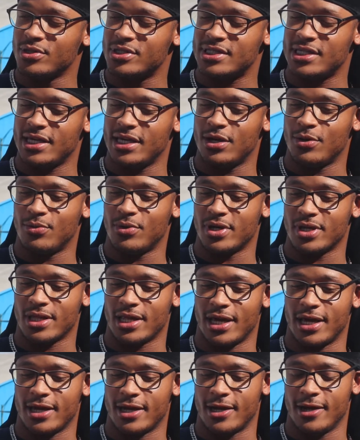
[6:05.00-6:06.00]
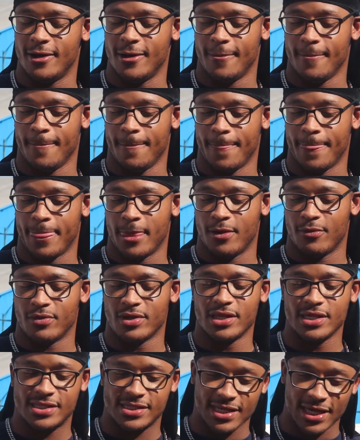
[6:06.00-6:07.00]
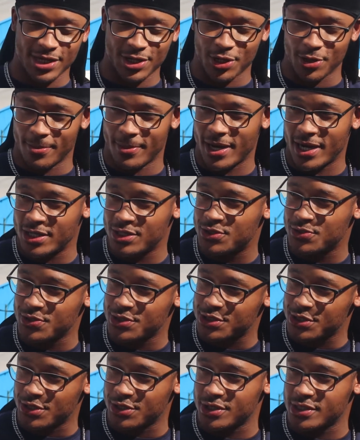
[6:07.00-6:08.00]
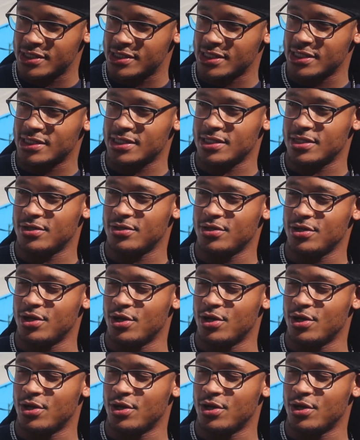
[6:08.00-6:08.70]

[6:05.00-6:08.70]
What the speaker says: seeing what like really setting your mind to a certain decision,